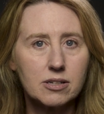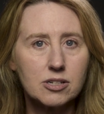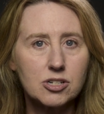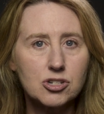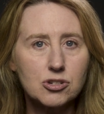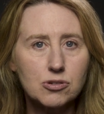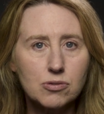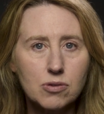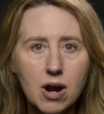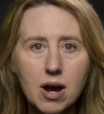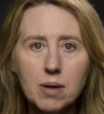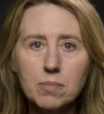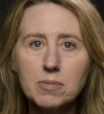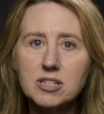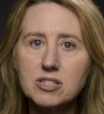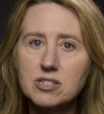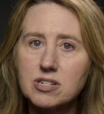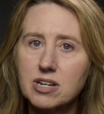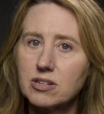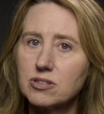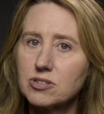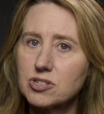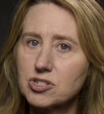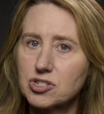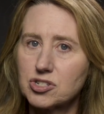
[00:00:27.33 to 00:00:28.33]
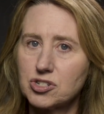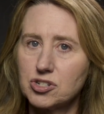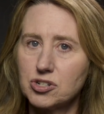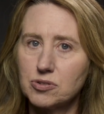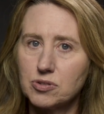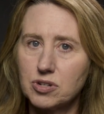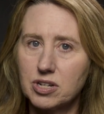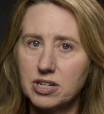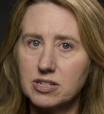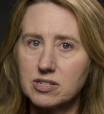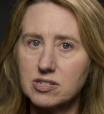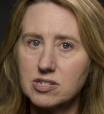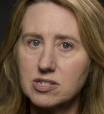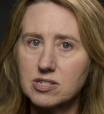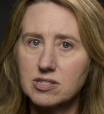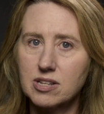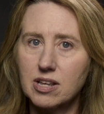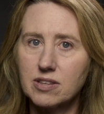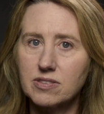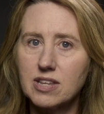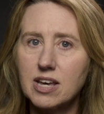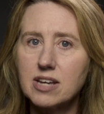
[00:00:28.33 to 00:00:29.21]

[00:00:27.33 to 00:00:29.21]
Trauma tells students that